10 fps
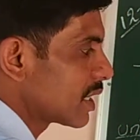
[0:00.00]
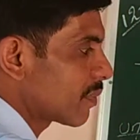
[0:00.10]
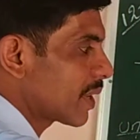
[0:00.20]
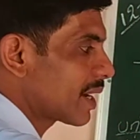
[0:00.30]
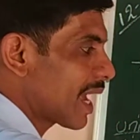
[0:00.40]

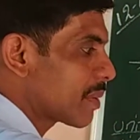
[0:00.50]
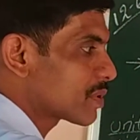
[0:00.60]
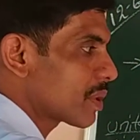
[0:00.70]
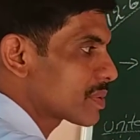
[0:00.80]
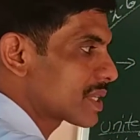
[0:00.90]
different
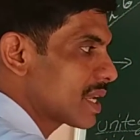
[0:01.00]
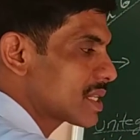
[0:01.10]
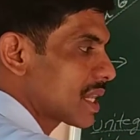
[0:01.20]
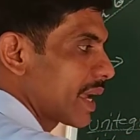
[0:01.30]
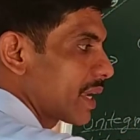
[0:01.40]
types of
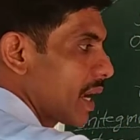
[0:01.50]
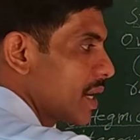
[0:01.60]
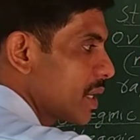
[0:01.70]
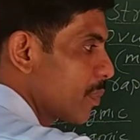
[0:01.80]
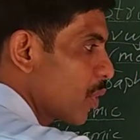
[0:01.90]
cells like
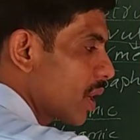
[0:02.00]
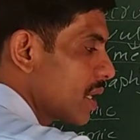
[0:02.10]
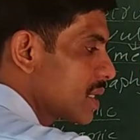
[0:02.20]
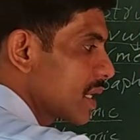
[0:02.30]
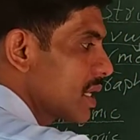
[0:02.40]

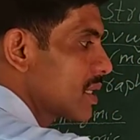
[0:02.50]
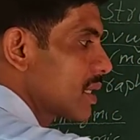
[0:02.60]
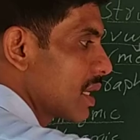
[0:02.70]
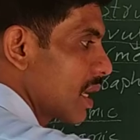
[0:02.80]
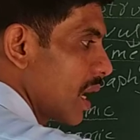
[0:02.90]
antipodal
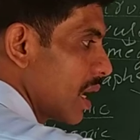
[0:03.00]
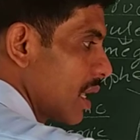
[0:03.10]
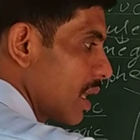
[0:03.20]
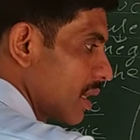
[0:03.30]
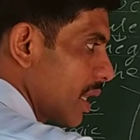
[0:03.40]
cells,
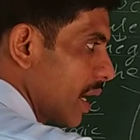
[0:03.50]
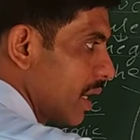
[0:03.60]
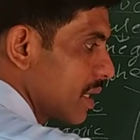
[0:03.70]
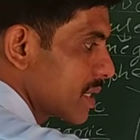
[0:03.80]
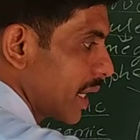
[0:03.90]

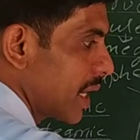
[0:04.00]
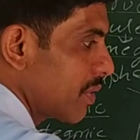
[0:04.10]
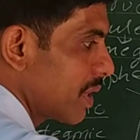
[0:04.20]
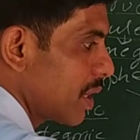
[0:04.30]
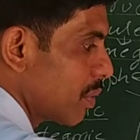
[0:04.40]
then
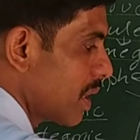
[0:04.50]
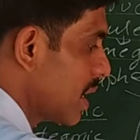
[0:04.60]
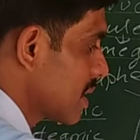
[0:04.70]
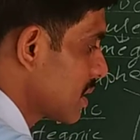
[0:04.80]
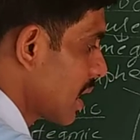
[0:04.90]
secondary
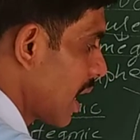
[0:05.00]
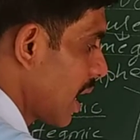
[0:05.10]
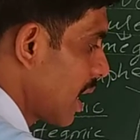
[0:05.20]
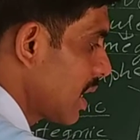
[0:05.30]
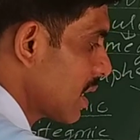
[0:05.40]
nucleus
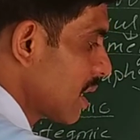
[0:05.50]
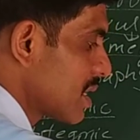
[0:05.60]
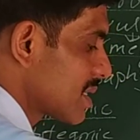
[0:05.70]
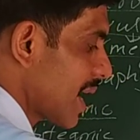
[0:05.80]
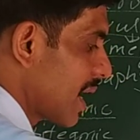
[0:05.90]
and
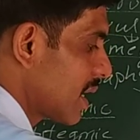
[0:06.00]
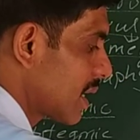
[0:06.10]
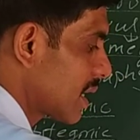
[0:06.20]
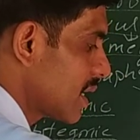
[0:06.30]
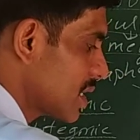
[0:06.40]

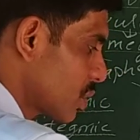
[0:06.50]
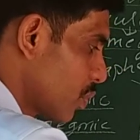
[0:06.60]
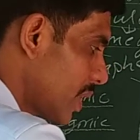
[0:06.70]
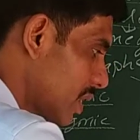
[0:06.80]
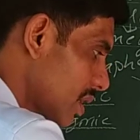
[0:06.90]
synergids
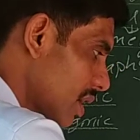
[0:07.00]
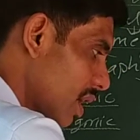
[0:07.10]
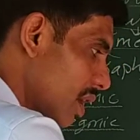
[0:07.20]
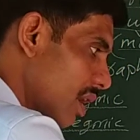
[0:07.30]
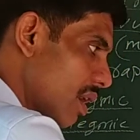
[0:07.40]
with
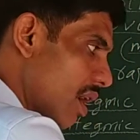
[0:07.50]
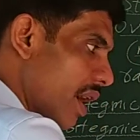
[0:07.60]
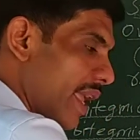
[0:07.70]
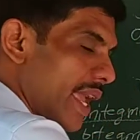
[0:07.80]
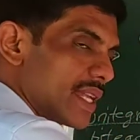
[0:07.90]

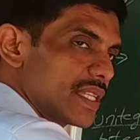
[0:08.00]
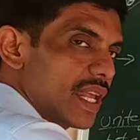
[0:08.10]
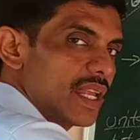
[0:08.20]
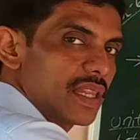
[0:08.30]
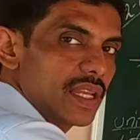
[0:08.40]
uh, egg
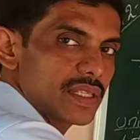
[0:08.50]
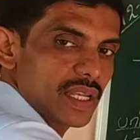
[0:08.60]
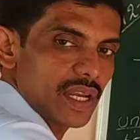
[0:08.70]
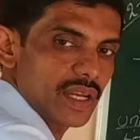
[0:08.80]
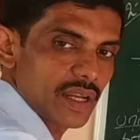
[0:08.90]
cell in the
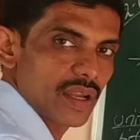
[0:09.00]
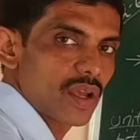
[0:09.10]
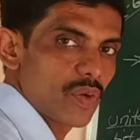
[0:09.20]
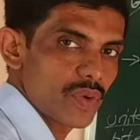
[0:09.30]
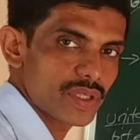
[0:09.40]
center
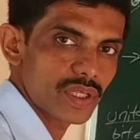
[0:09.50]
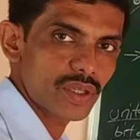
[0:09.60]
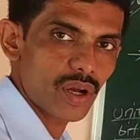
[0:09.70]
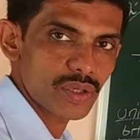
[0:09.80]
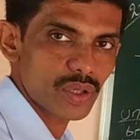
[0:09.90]
which
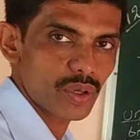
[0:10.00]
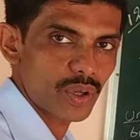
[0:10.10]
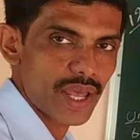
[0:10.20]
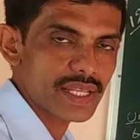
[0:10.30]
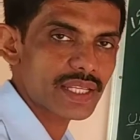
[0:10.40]
is also
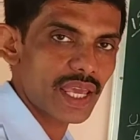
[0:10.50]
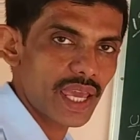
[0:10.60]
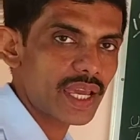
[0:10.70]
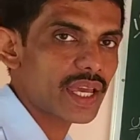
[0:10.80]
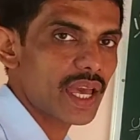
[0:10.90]
known as
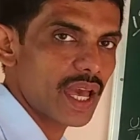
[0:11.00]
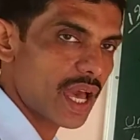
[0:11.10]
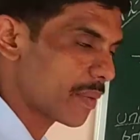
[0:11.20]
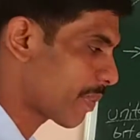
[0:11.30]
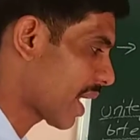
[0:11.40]
egg
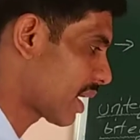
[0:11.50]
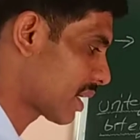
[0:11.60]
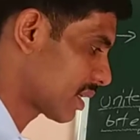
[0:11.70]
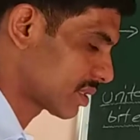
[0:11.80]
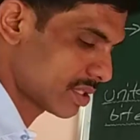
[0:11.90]

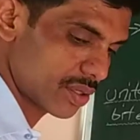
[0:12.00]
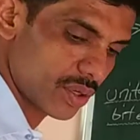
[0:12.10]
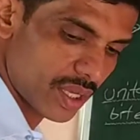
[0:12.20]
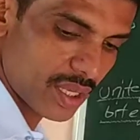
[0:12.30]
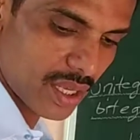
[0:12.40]
apparatus.
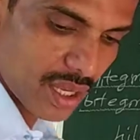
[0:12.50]
Okay.